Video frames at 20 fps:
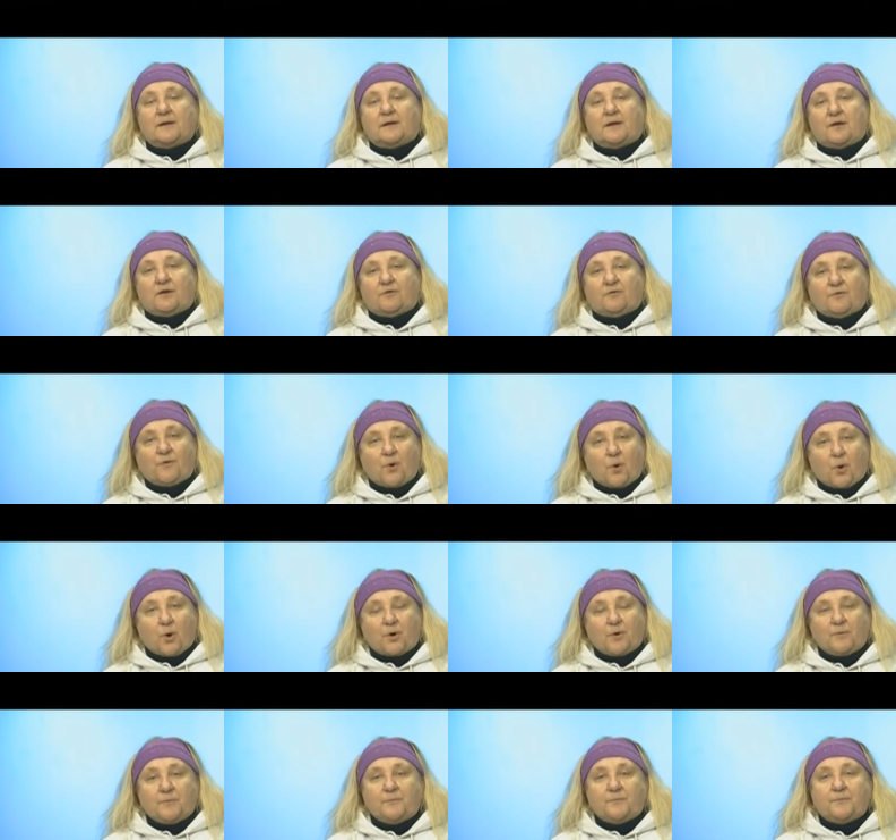
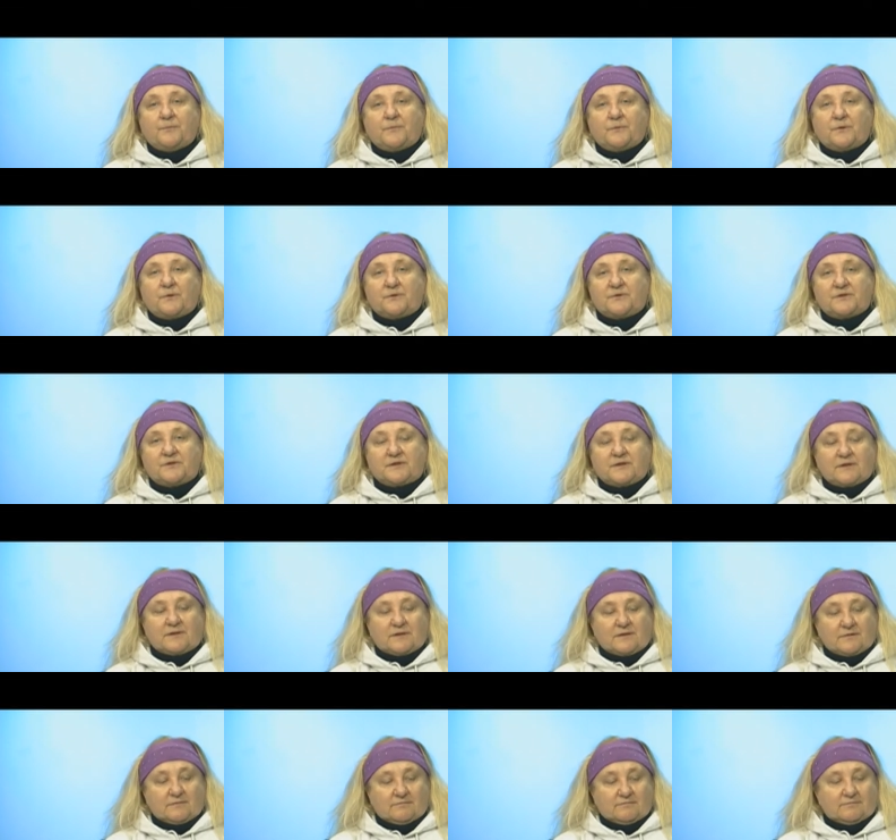form, you
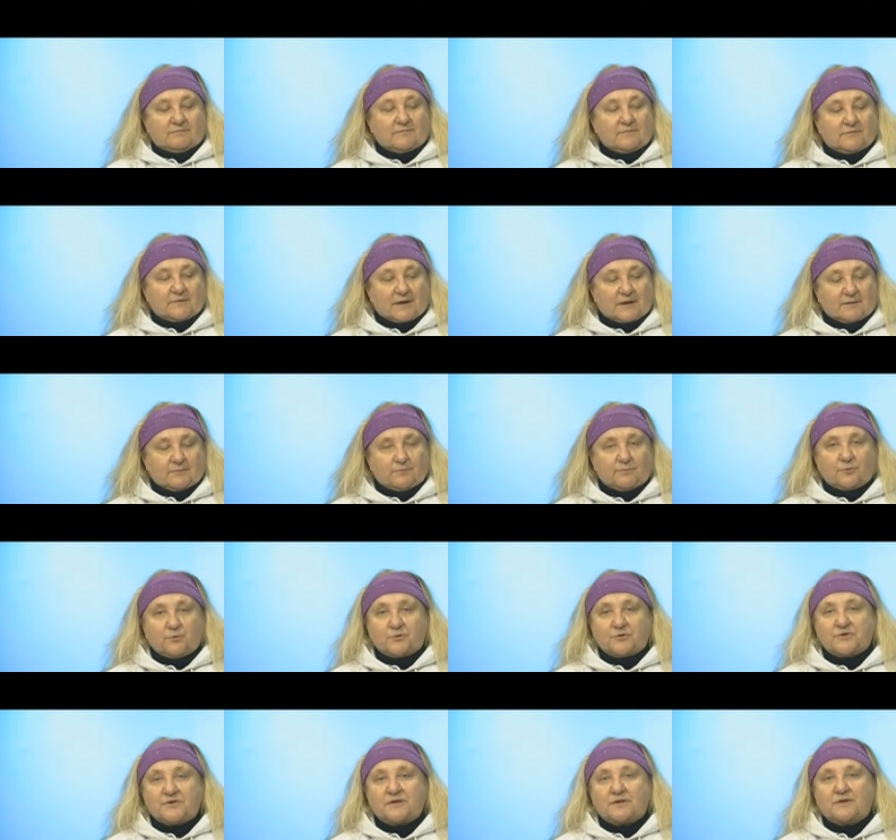see that
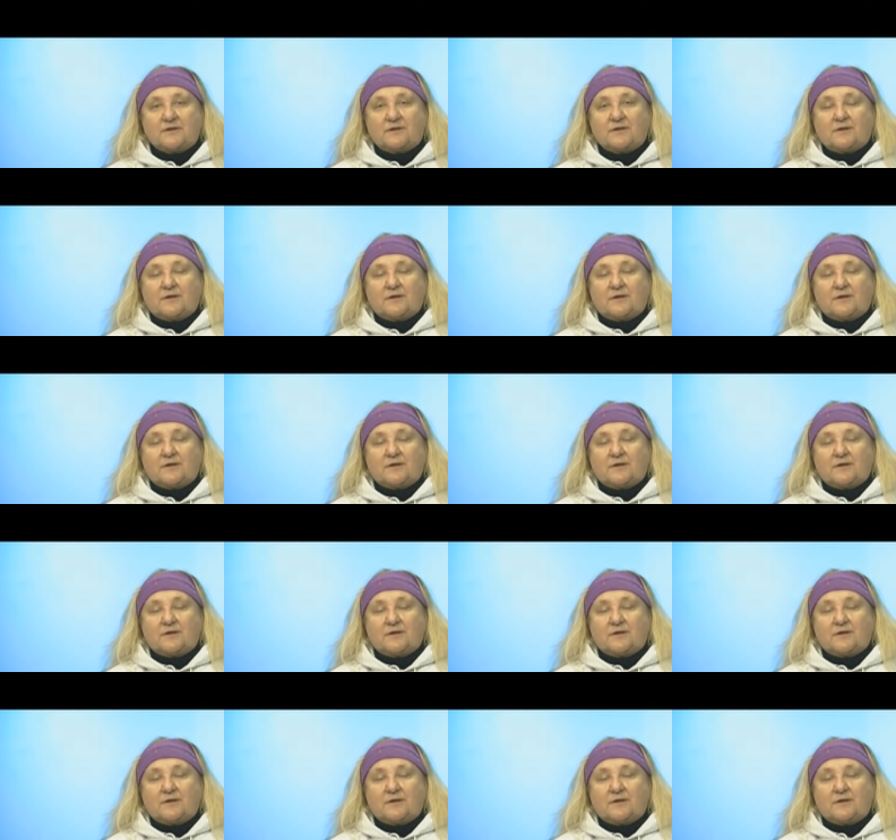books